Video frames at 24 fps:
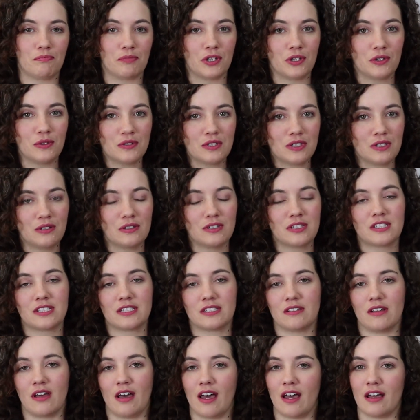
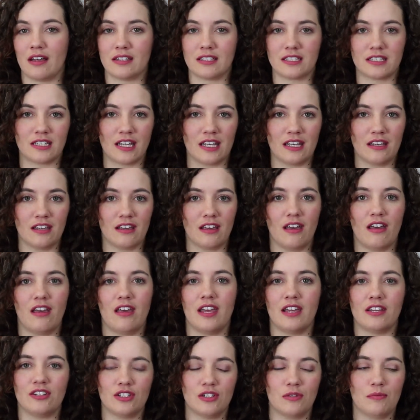Bluetooth uh, sync
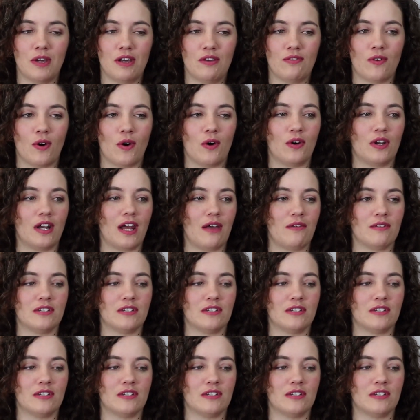into my phone.